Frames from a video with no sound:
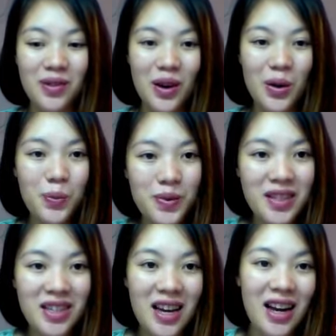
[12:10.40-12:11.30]

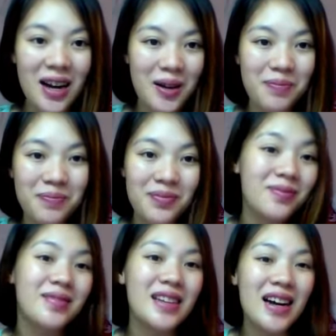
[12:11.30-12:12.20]
oops.
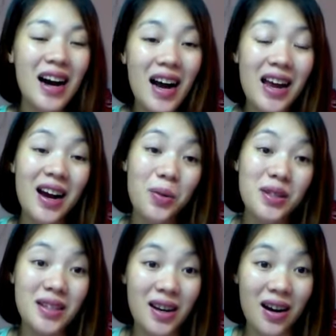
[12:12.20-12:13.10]
Yeah, and I was
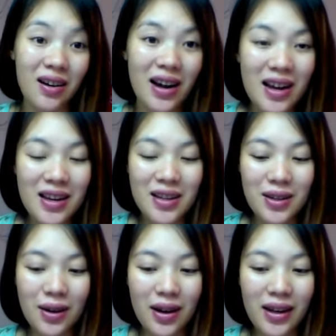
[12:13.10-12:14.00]
in a hurry.
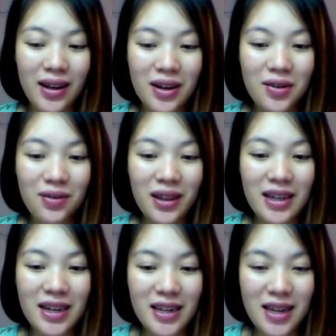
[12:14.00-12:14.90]
So I kind of really
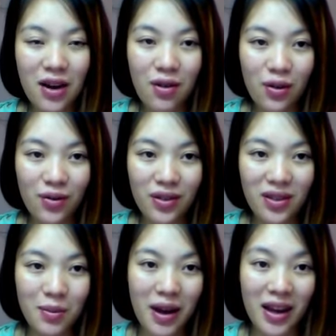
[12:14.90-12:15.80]
needed to get rid of
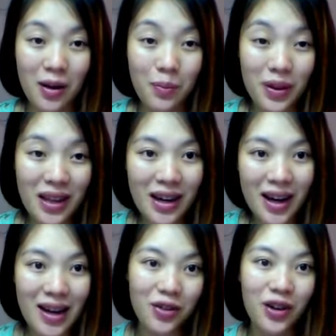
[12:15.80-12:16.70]
the makeup. But then I
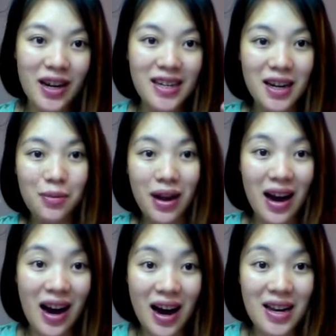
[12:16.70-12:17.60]
had already done my
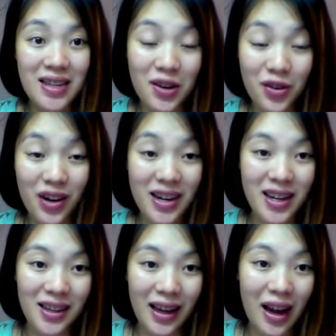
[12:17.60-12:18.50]
eyes. I had already
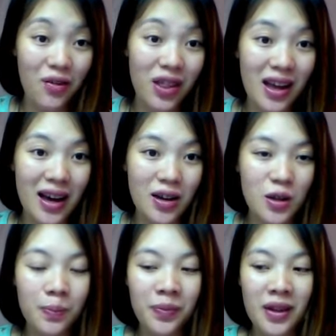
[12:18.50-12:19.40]
done like everything else.
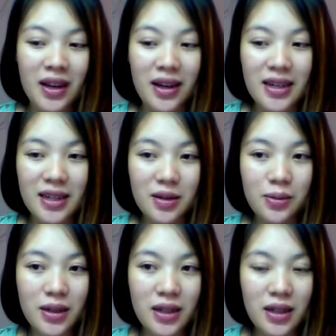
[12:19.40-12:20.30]
And I didn't
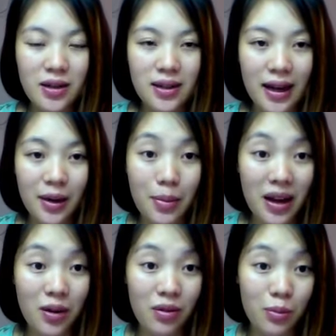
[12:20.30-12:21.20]
want to use like a
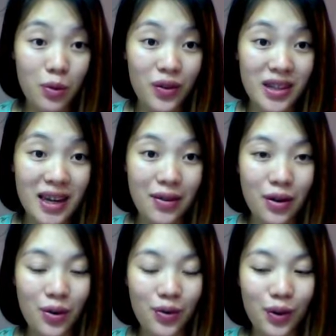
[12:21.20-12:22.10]
makeup remover to get
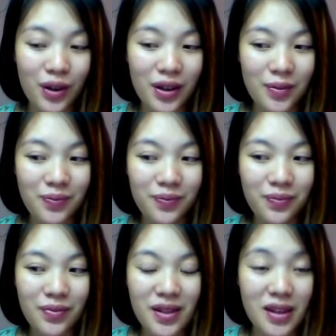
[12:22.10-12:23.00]
rid of all the
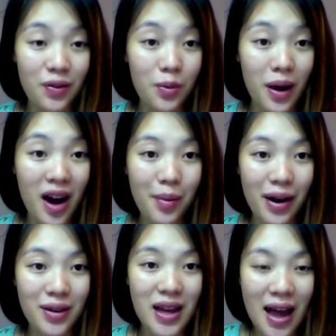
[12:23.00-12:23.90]
stuff on my eyebrows.